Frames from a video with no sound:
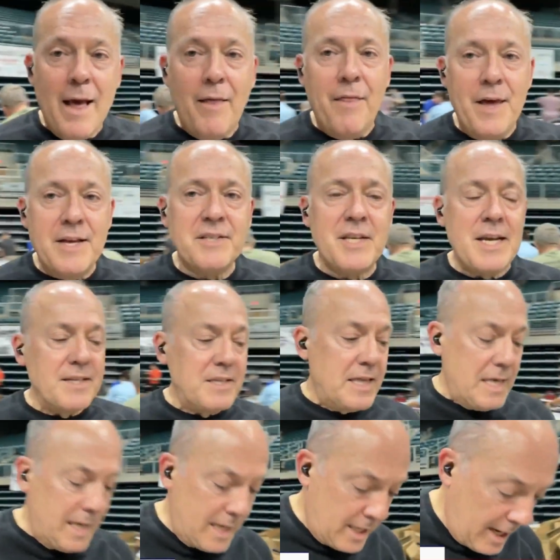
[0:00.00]
This is
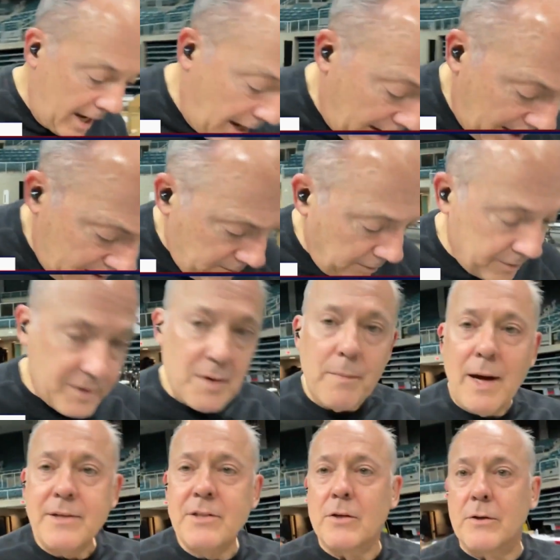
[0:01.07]
the, uh, oh, there's a
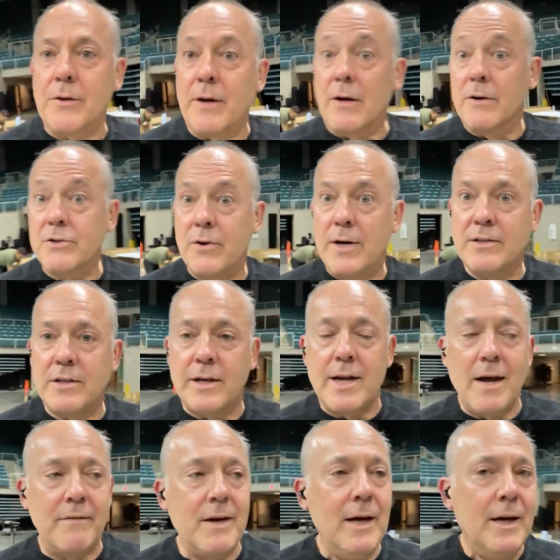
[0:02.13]
bicycle there, strangely
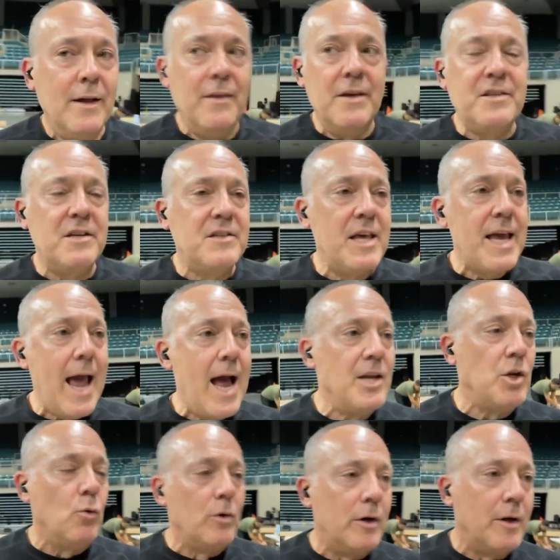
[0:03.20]
enough. This is the
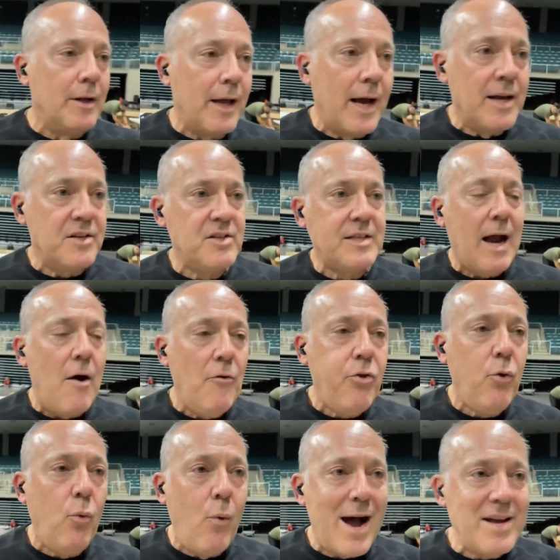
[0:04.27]
annual uh,
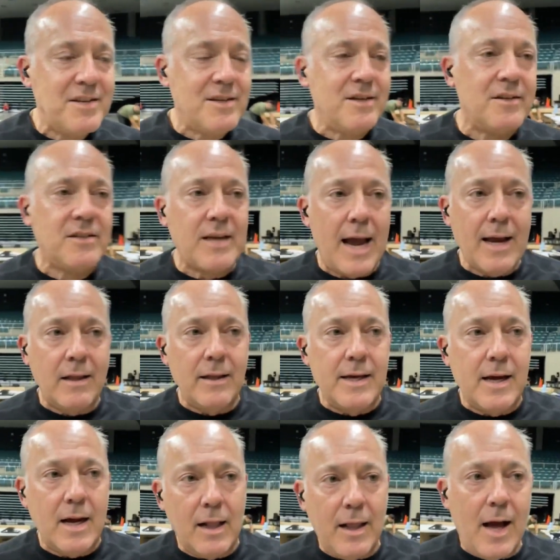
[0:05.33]
Southwest
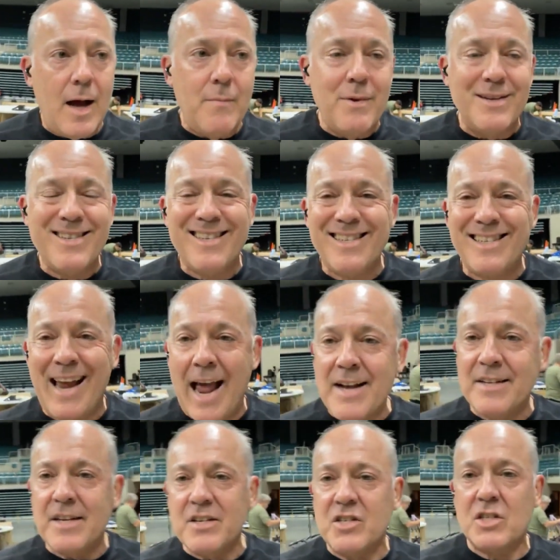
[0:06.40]
Cycling Club
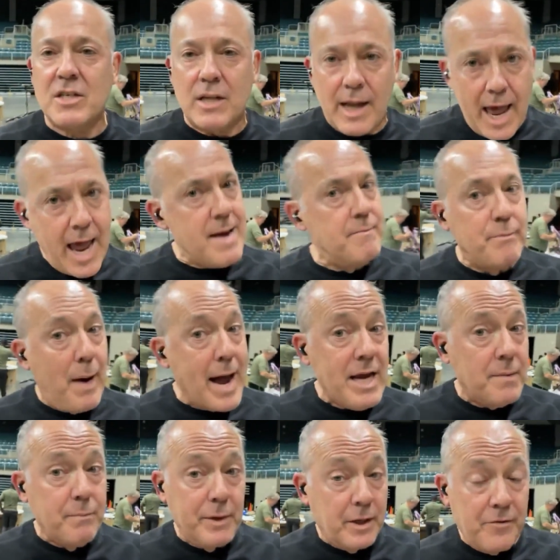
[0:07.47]
Santa's Sleigh
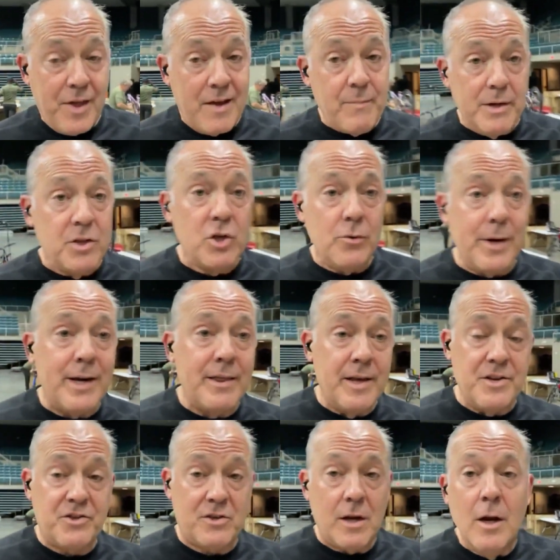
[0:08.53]
Bike Build. They've been doing
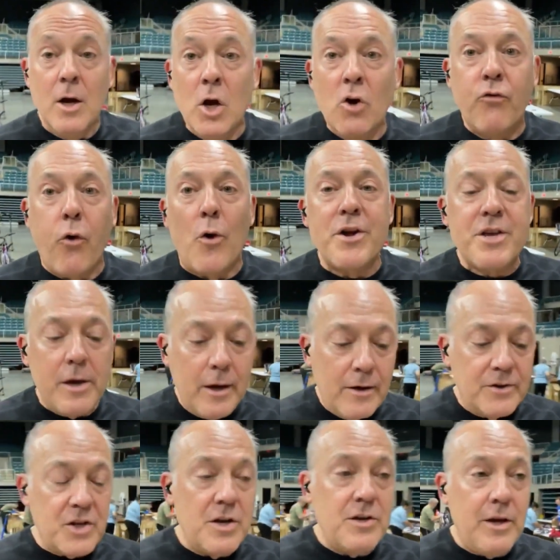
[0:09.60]
this for
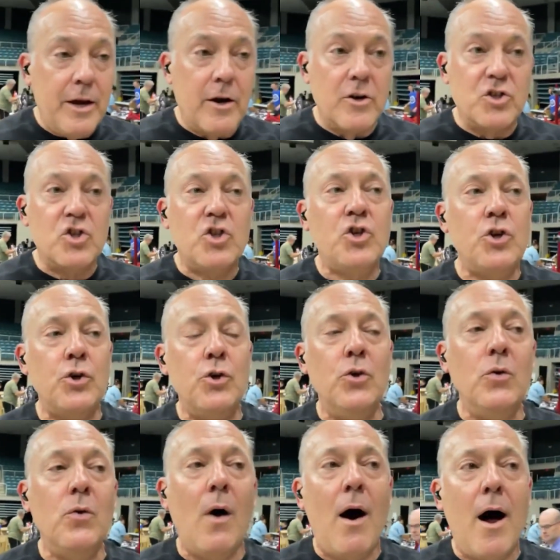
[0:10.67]
years and years.
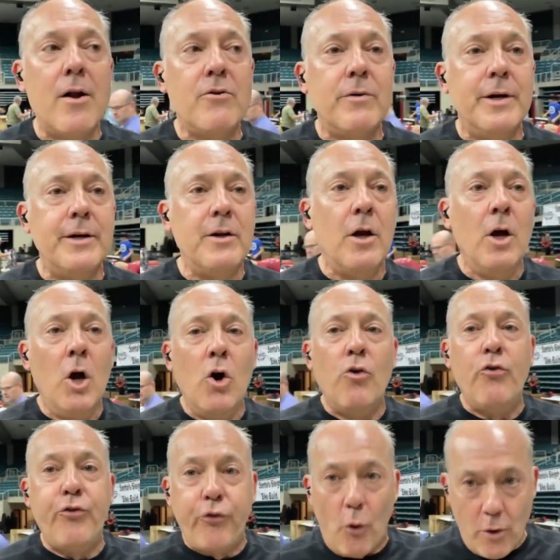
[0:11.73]

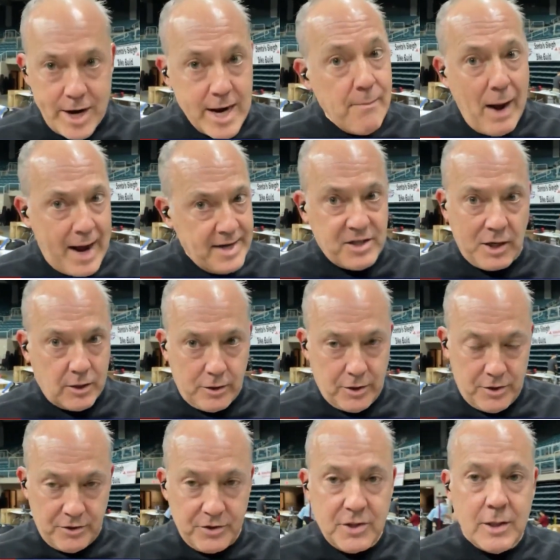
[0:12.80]
240
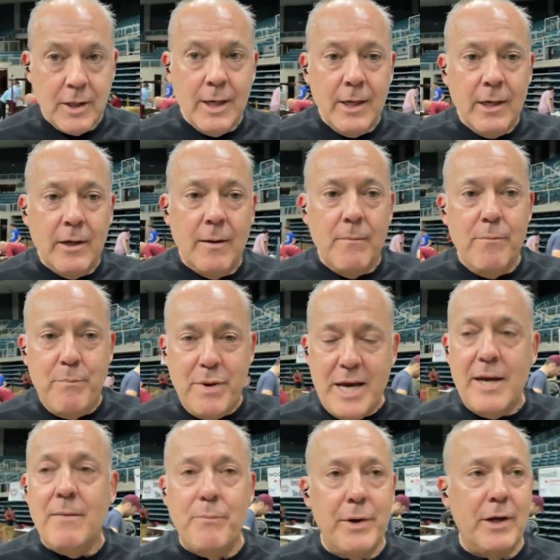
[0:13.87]
bicycles
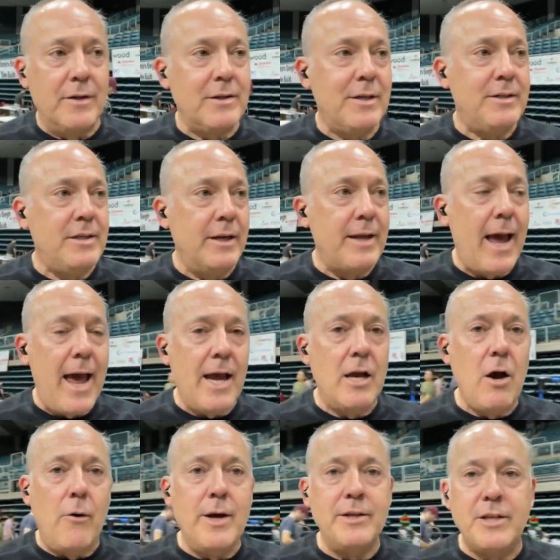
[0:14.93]
being built today,
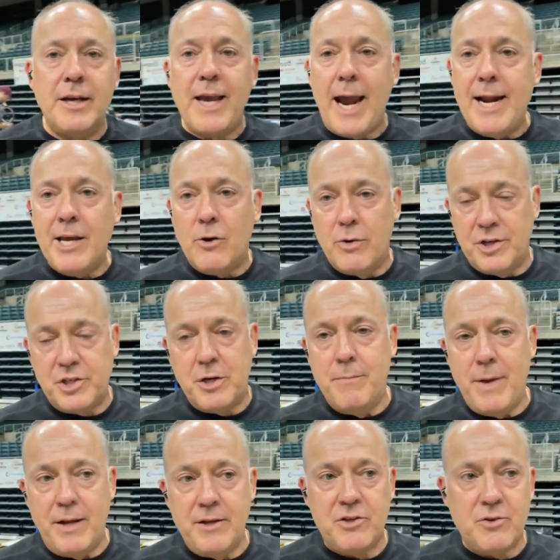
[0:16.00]
going to Katy Christian
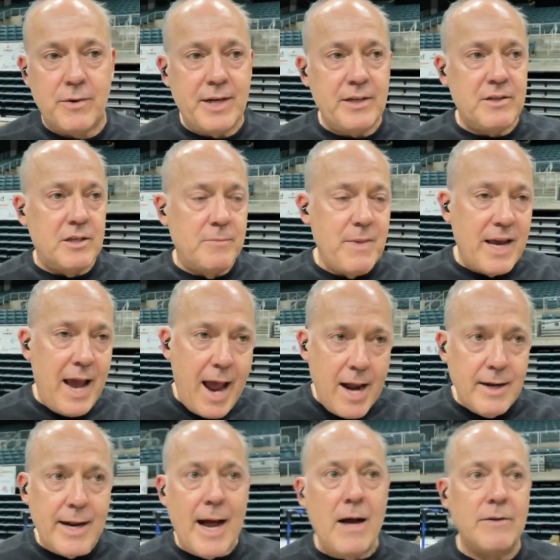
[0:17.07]
Ministries to be
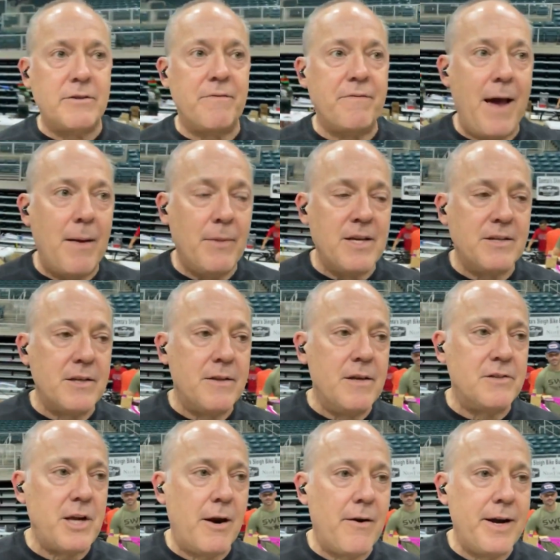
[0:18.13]
handed out to families in
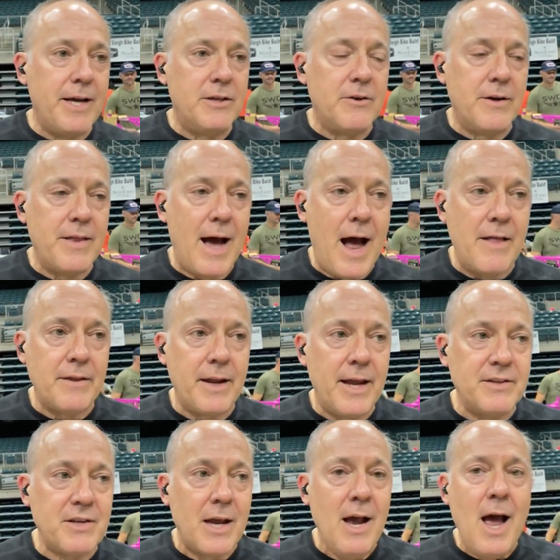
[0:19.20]
this area during the
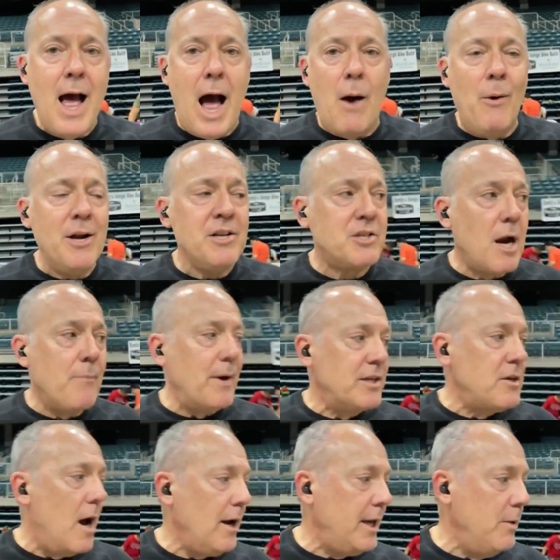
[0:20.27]
holidays. I want to start by
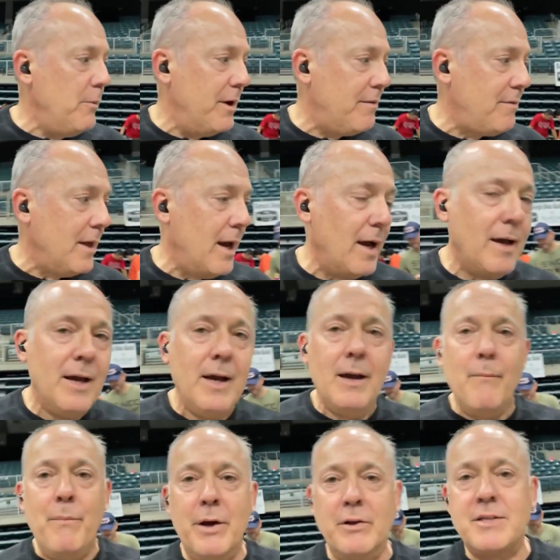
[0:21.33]
talking with uh,
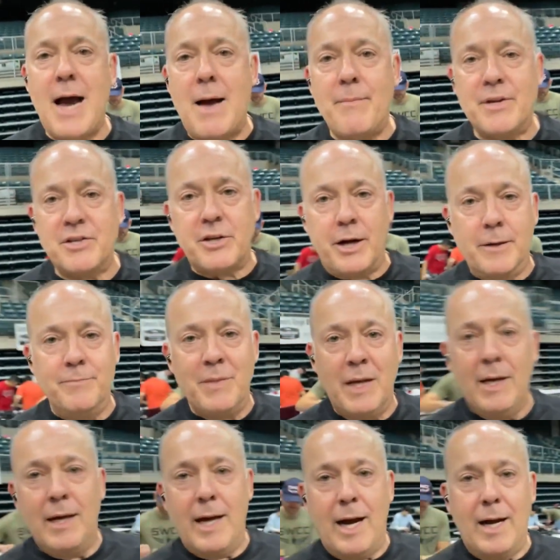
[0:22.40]
Bill Thomas here.
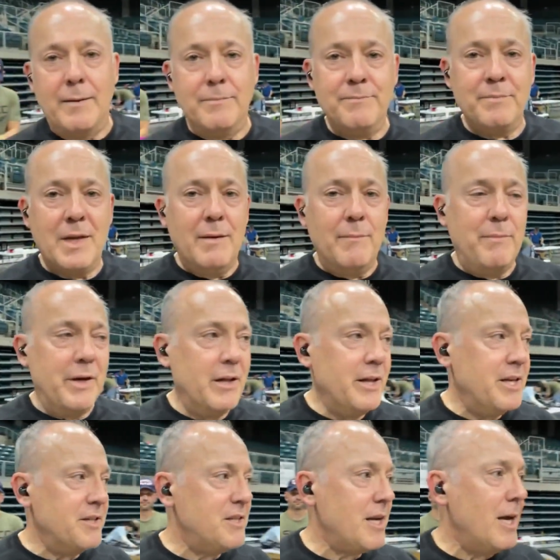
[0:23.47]
Uh, Bill
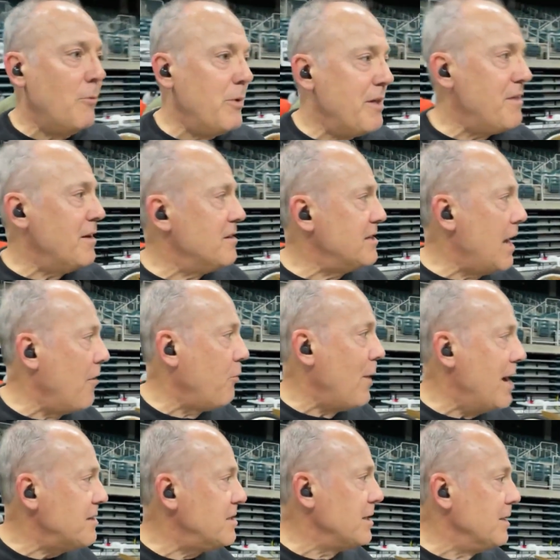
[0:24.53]
is uh, with
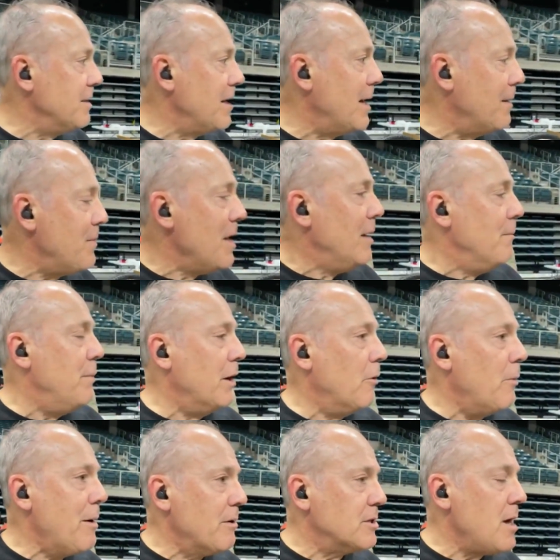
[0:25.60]
Southwest, and uh, Bill,
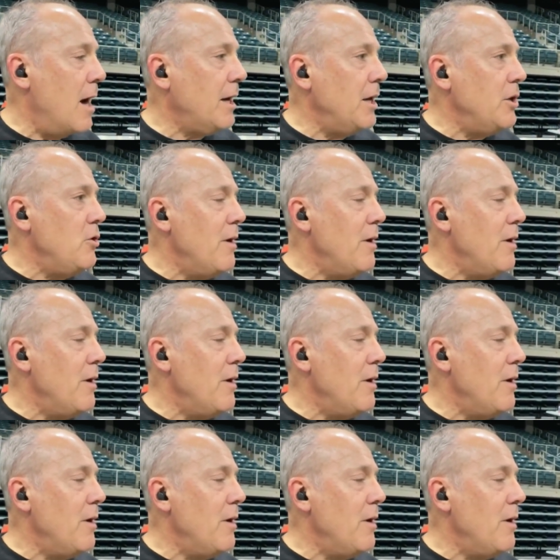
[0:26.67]
we were talking.